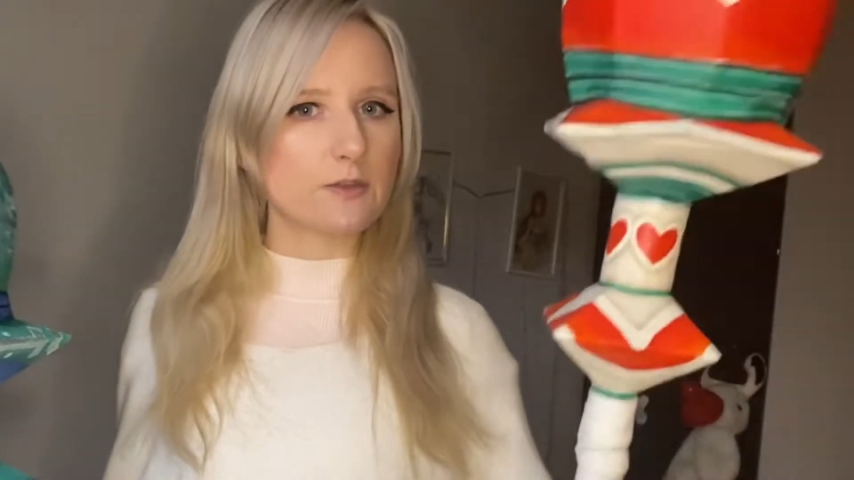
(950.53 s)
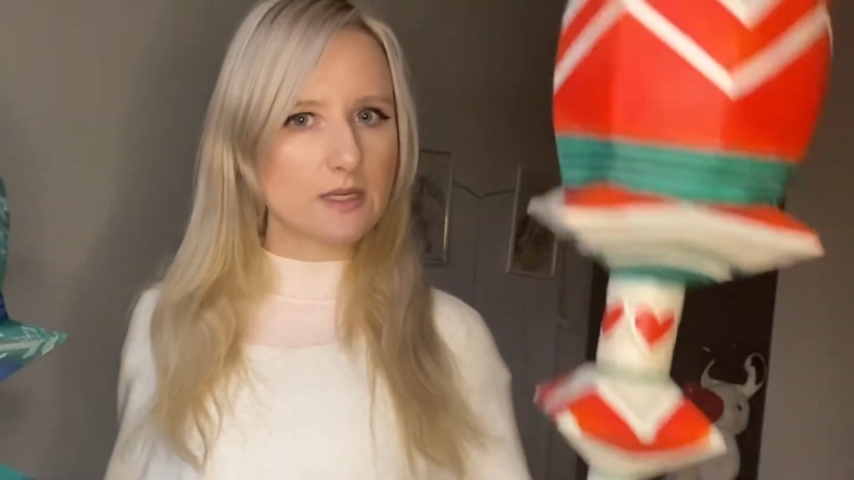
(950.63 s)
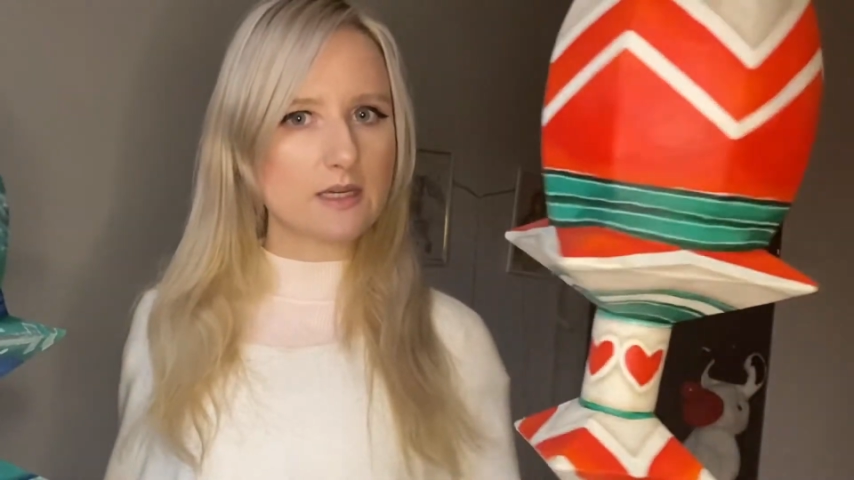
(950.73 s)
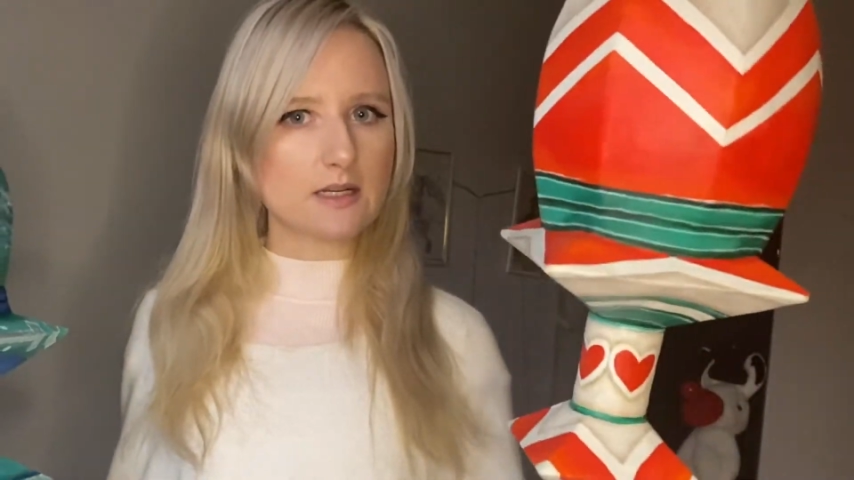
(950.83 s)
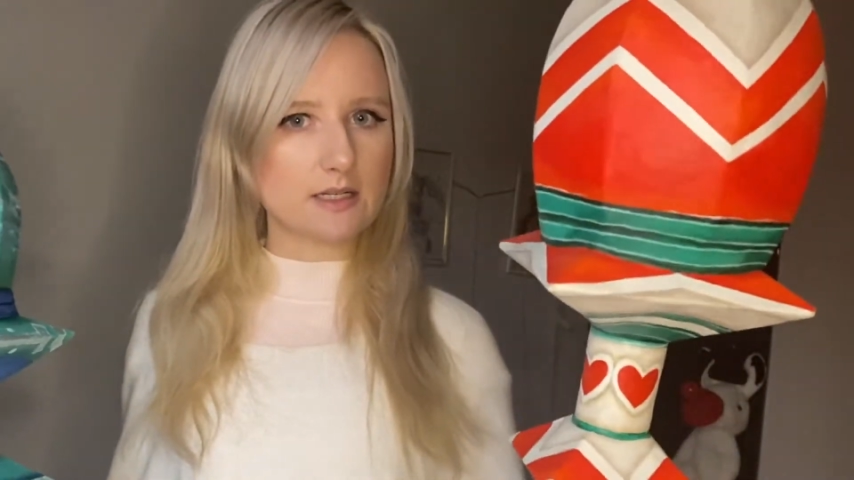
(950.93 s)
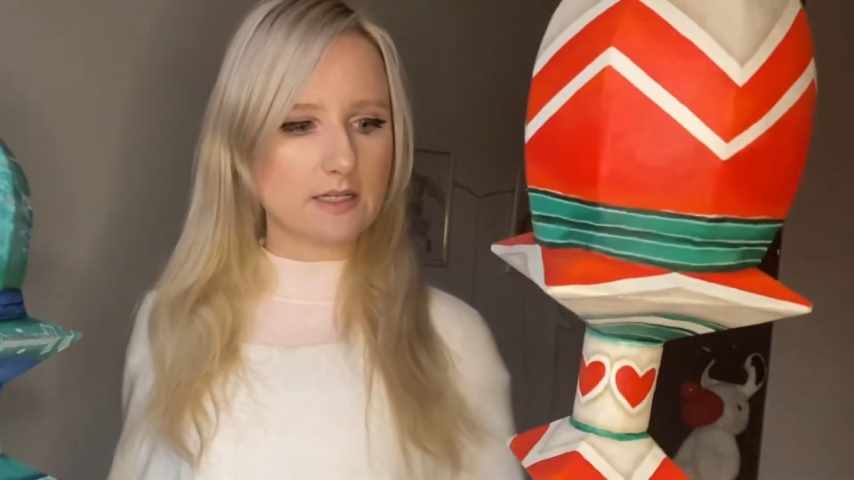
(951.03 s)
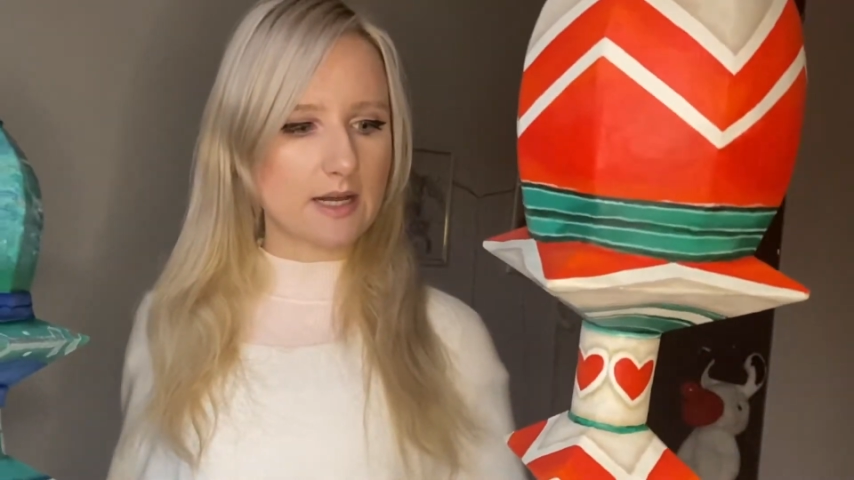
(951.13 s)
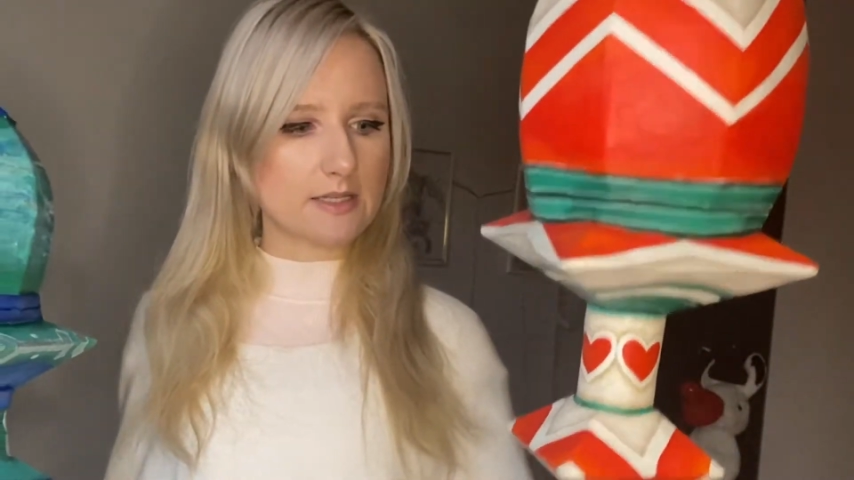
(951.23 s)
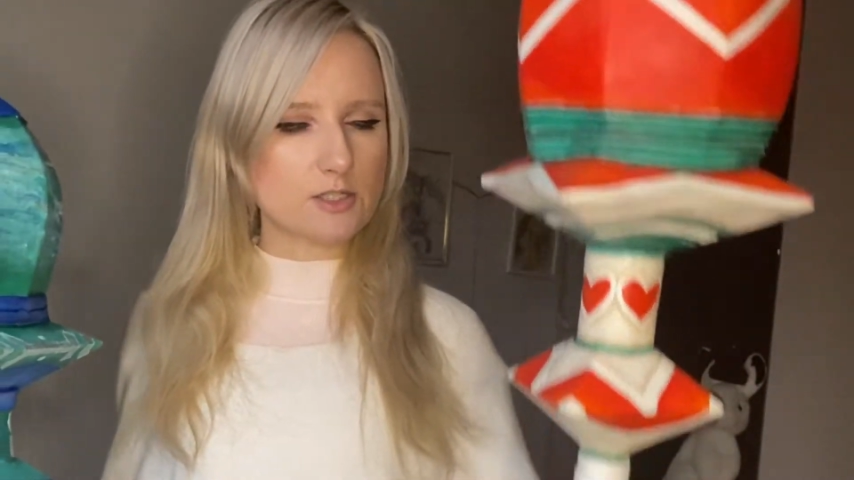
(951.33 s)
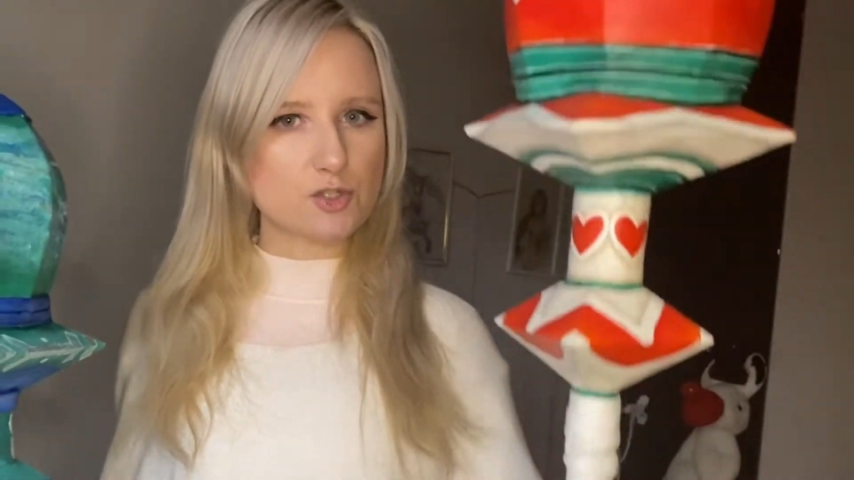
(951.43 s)
thicker
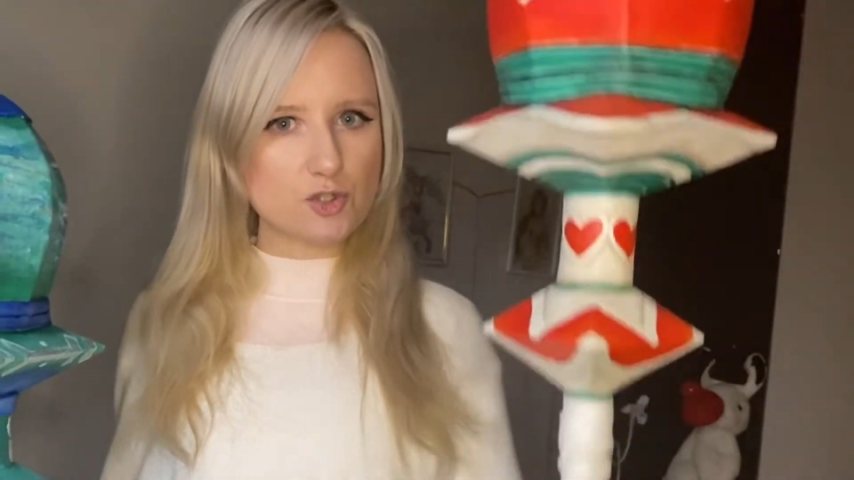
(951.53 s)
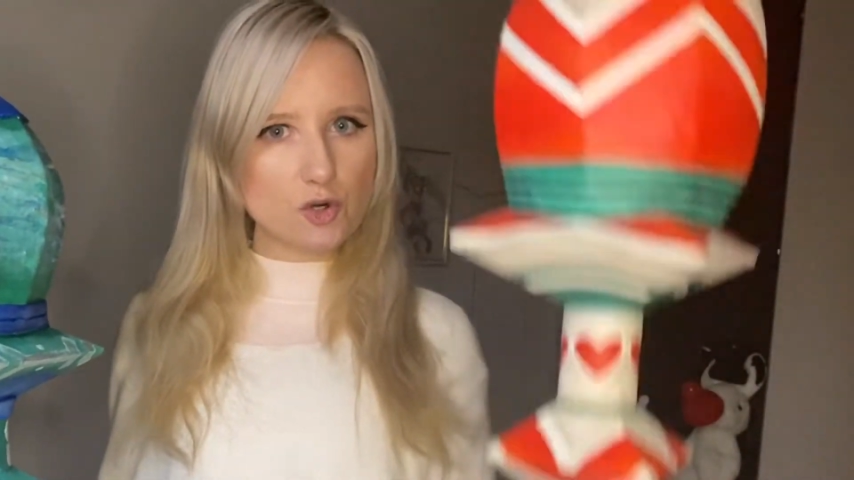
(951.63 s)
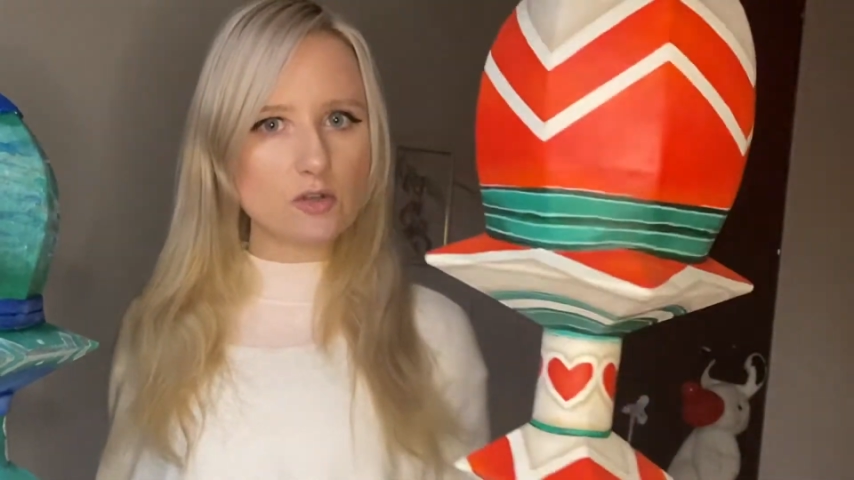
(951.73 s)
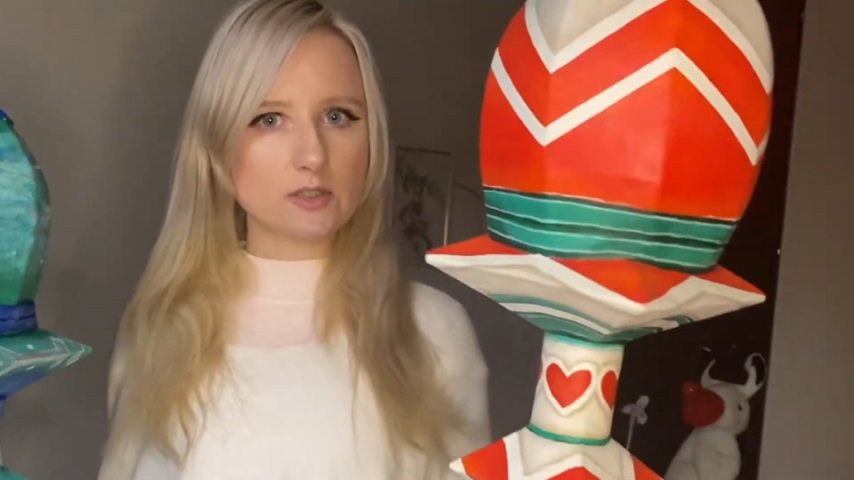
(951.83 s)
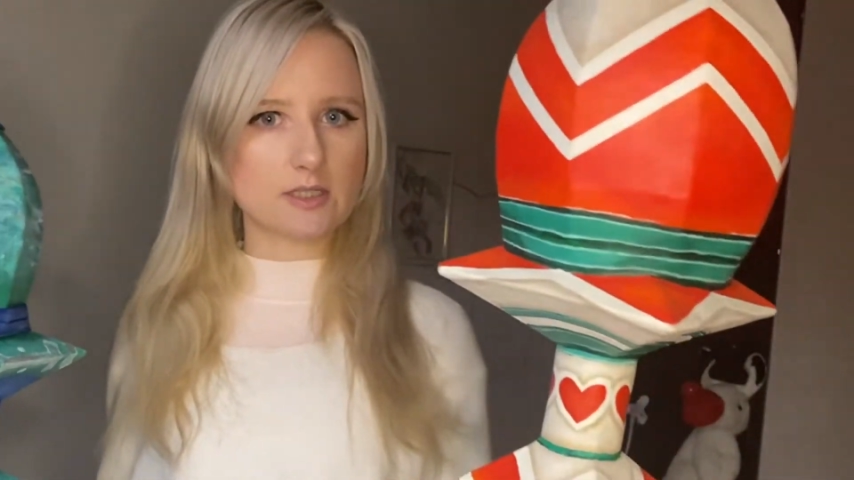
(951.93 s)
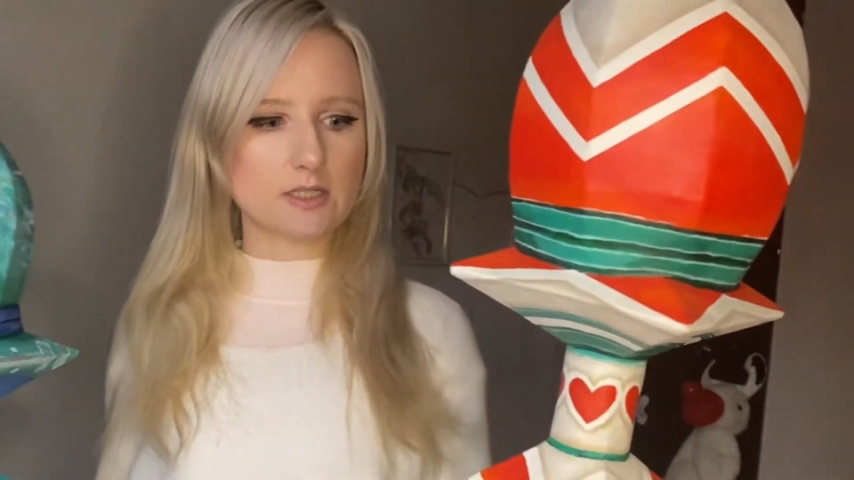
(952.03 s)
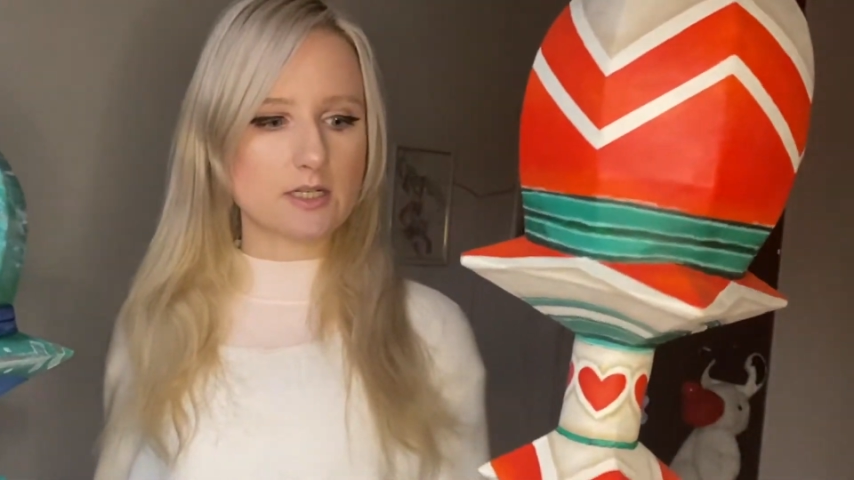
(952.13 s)
and stronger.